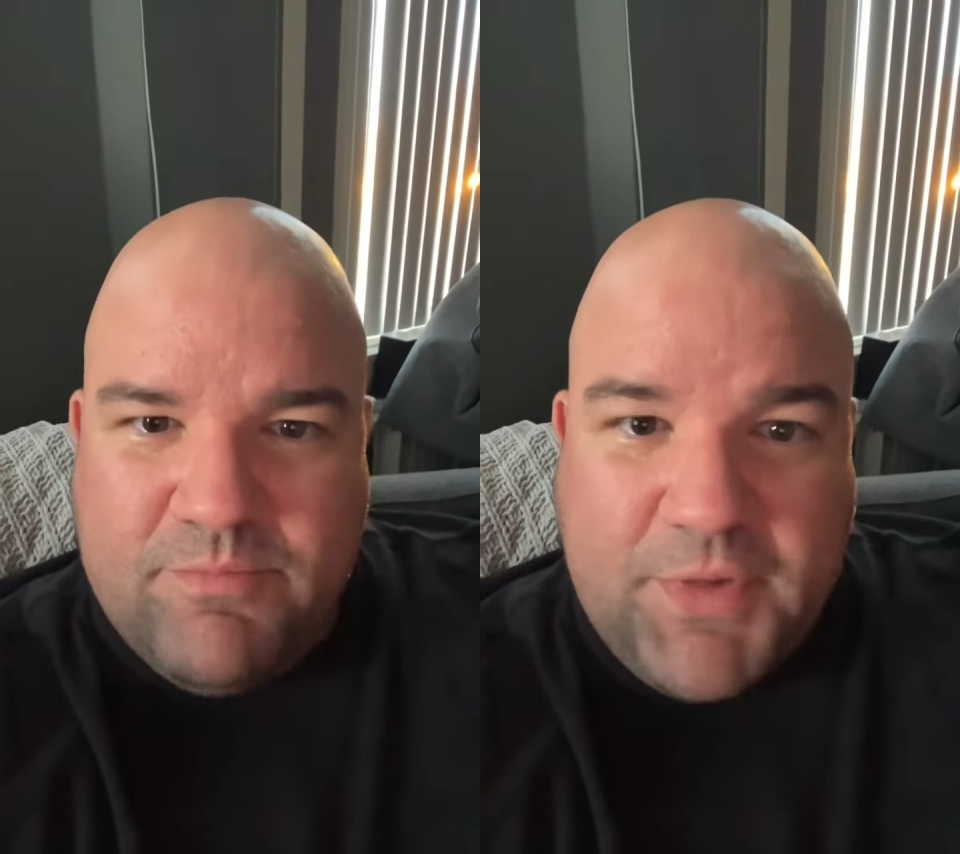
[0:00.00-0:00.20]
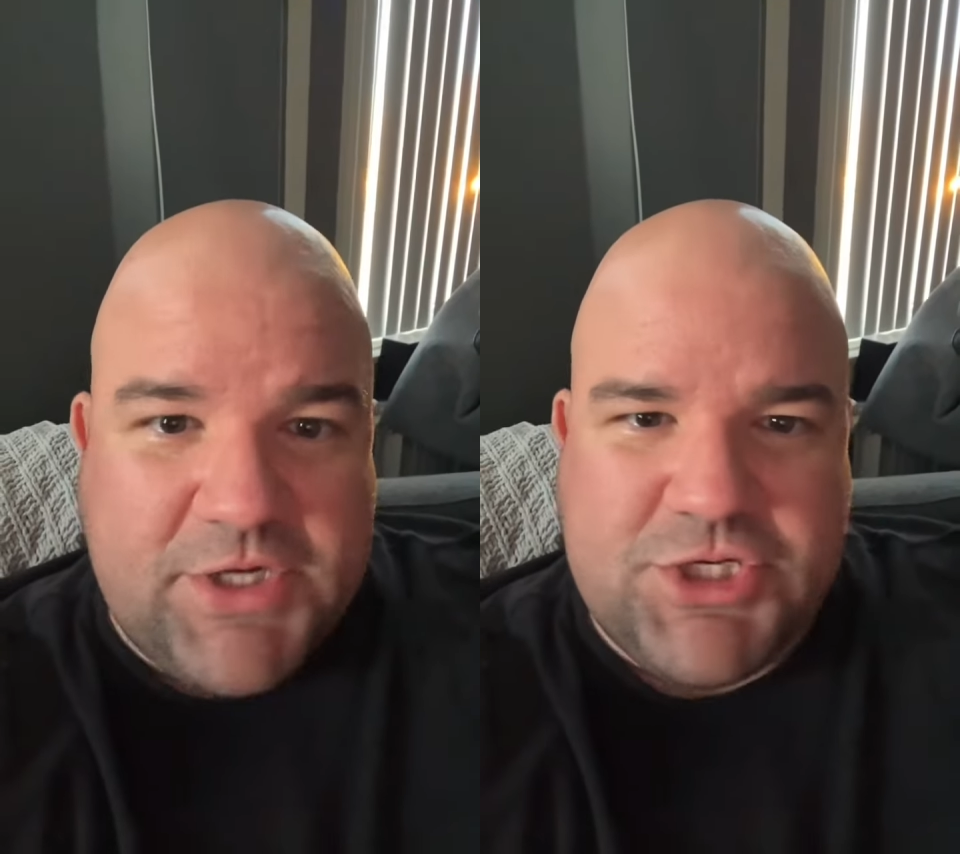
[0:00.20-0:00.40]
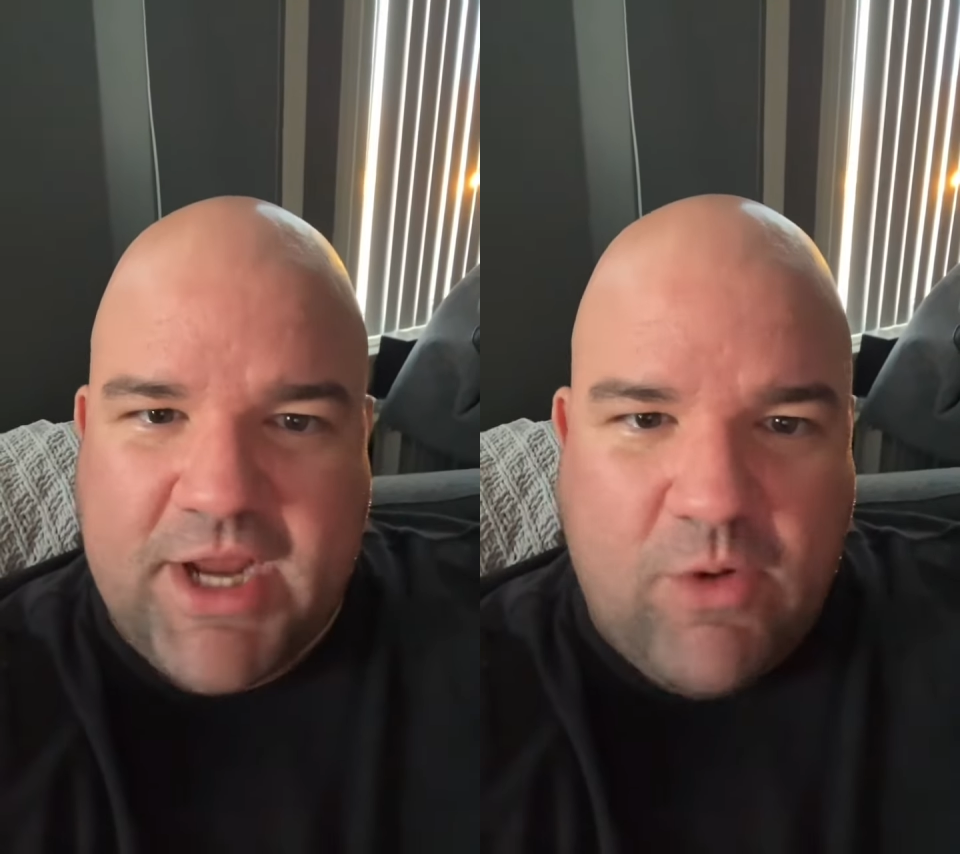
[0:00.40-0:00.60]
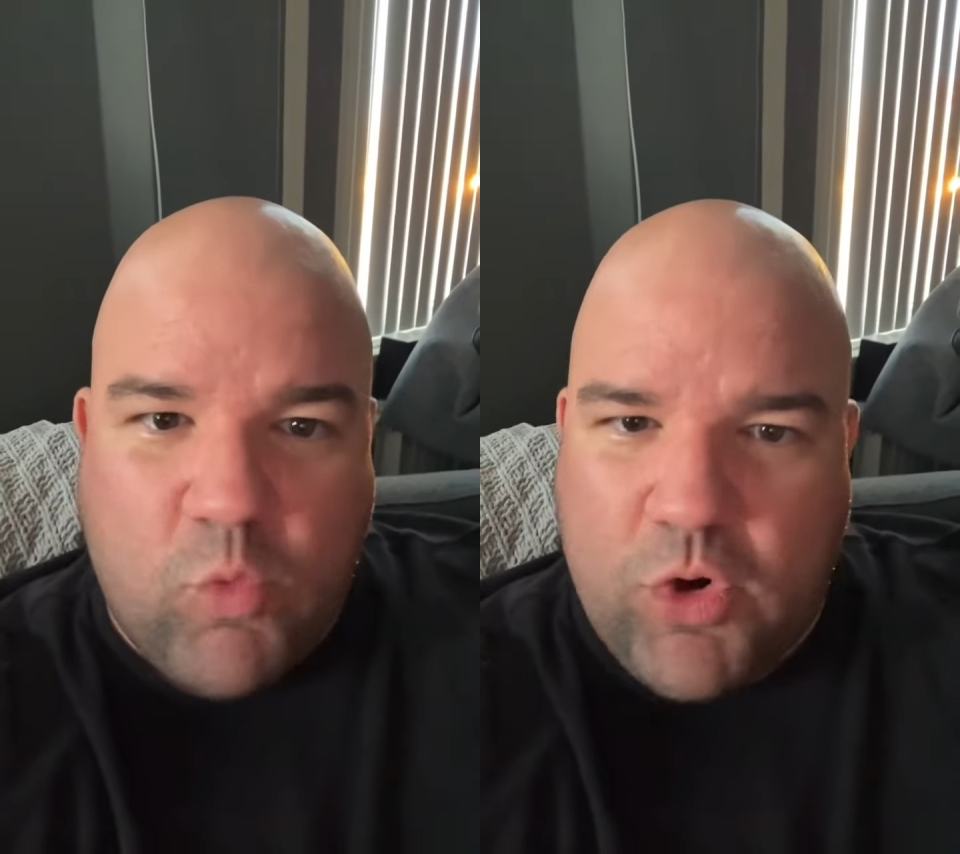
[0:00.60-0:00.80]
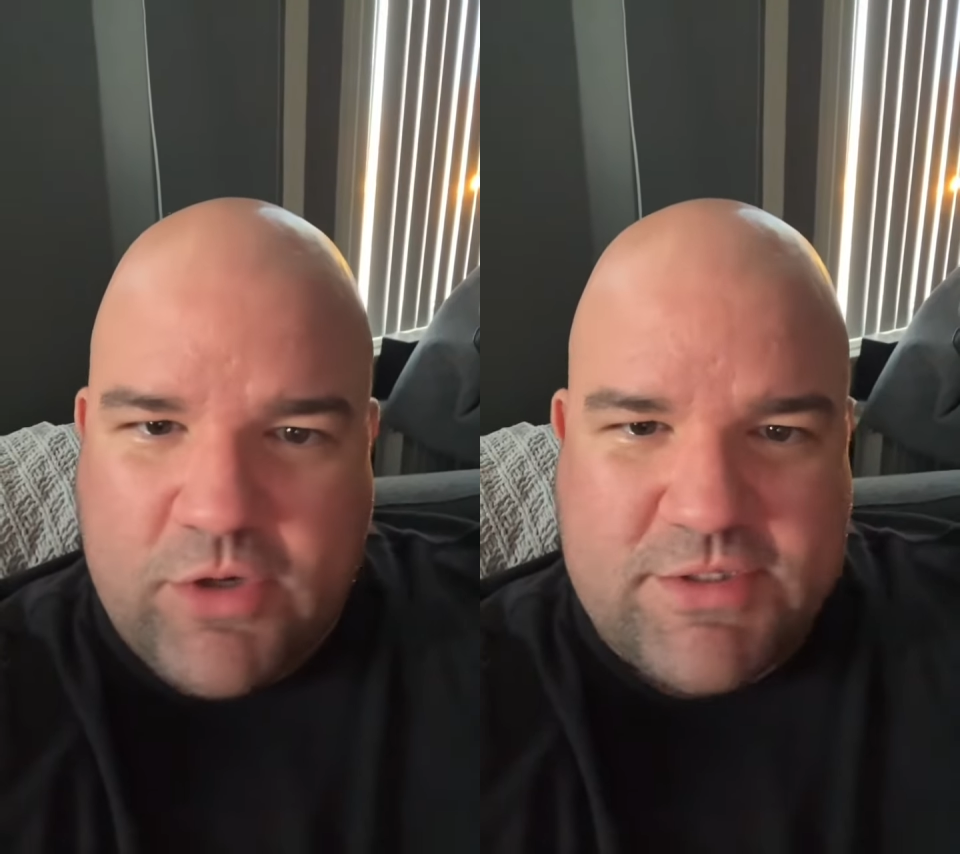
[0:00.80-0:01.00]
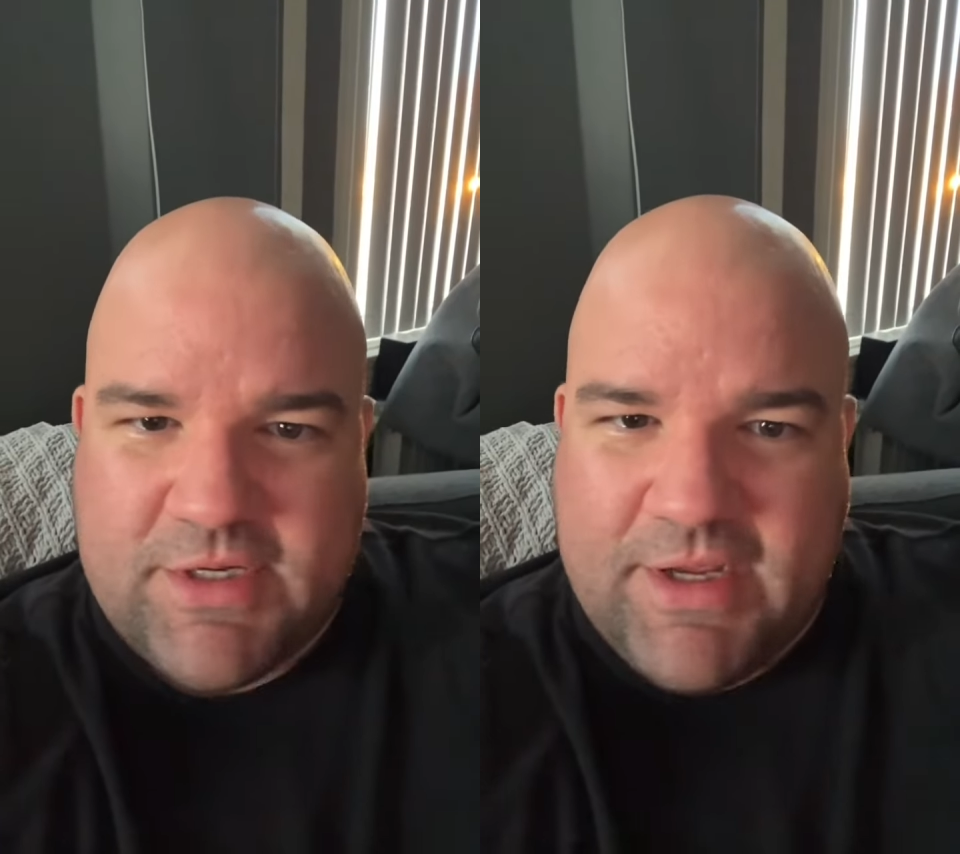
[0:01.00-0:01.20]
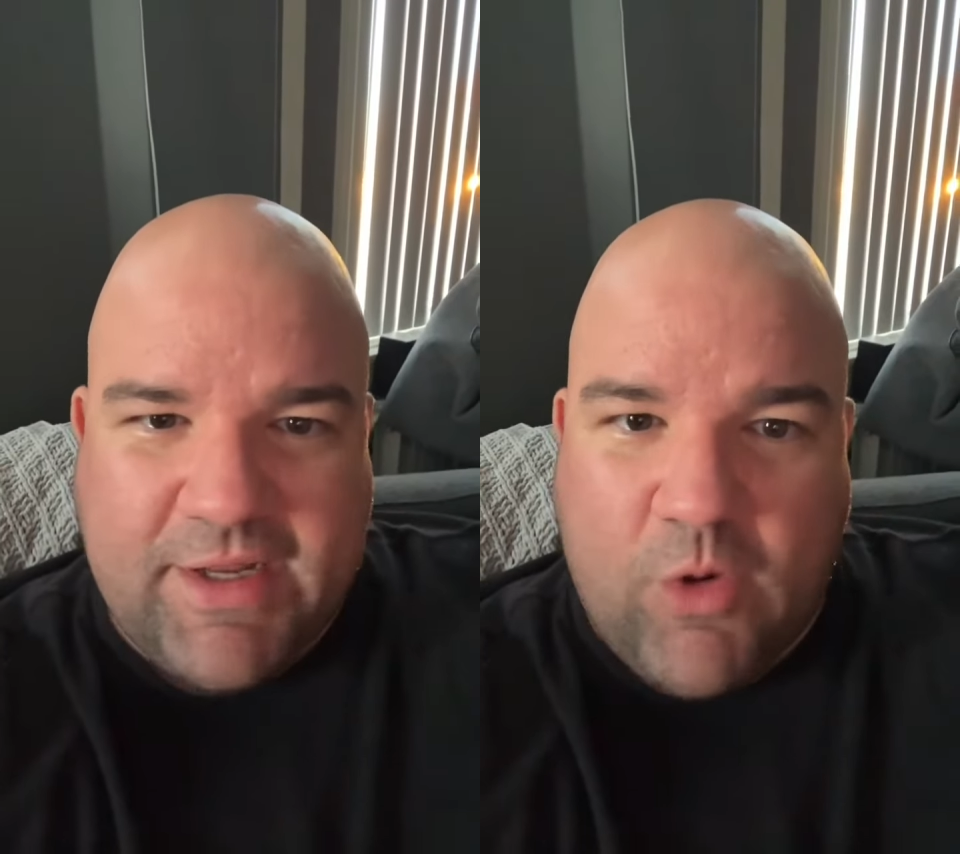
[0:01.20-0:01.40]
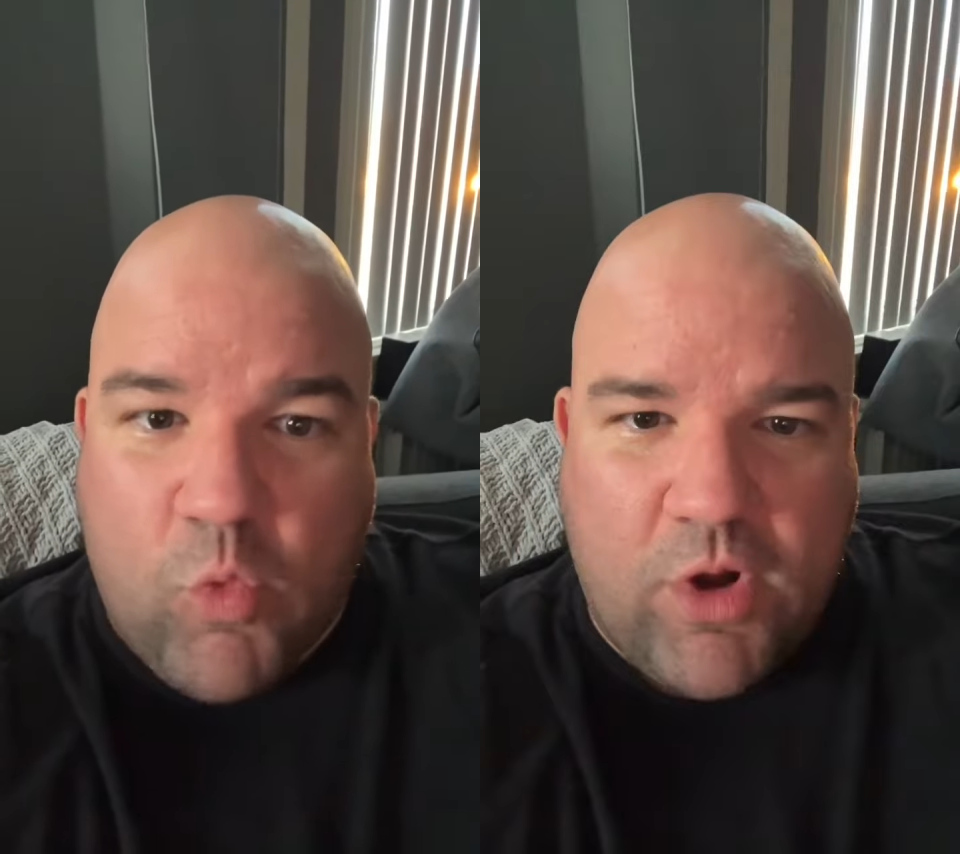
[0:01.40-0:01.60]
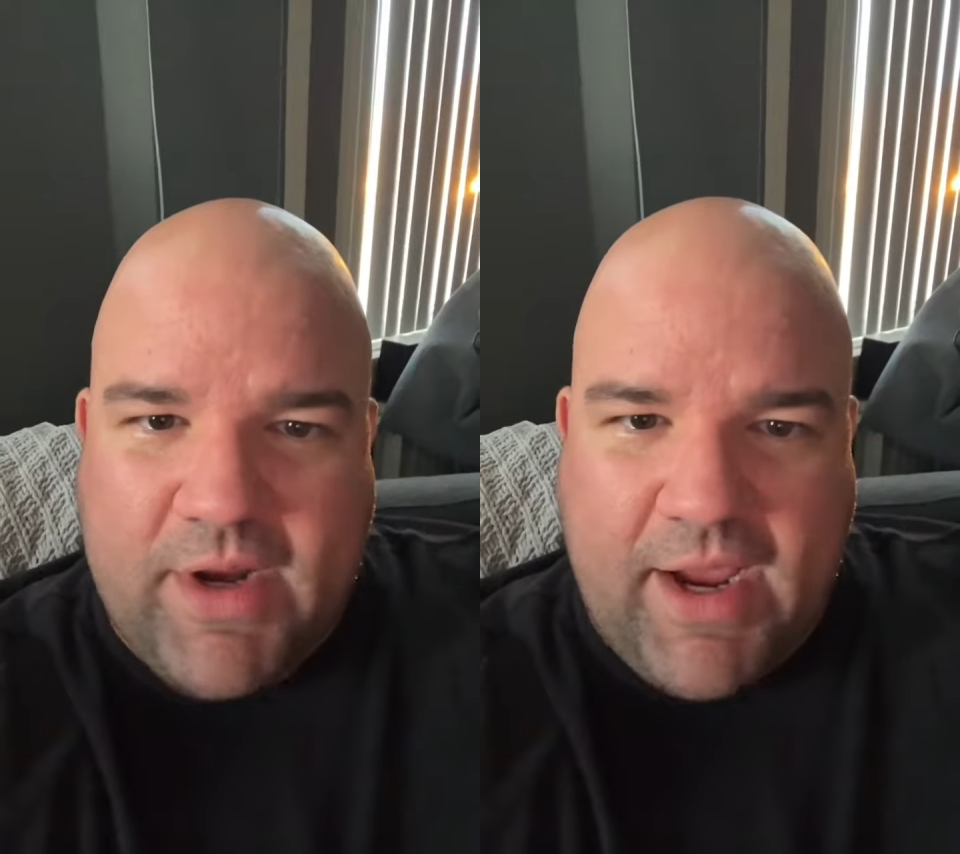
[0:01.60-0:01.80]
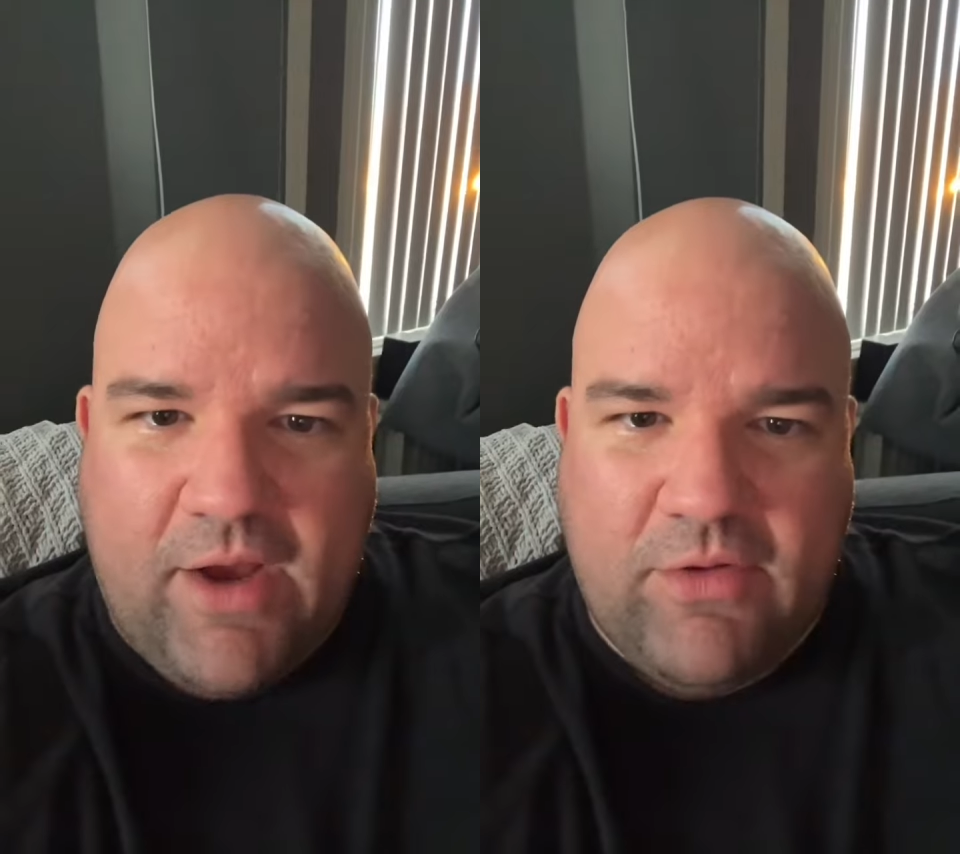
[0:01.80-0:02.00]
punching out words and hitting a word
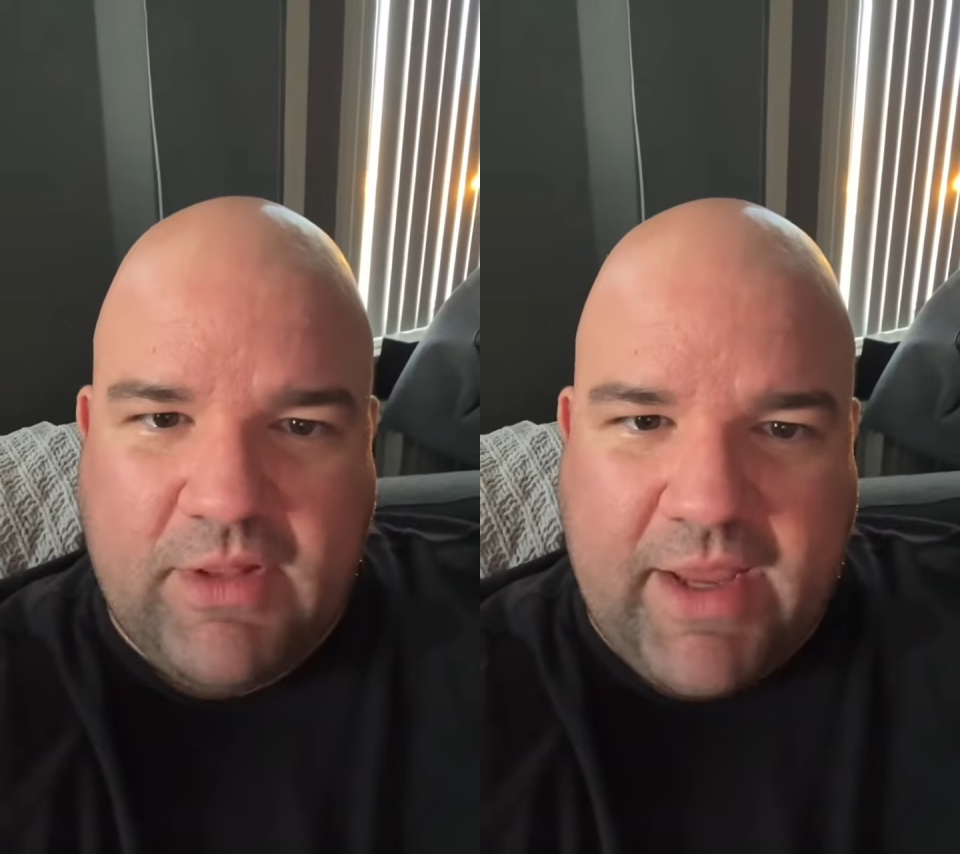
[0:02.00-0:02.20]
count.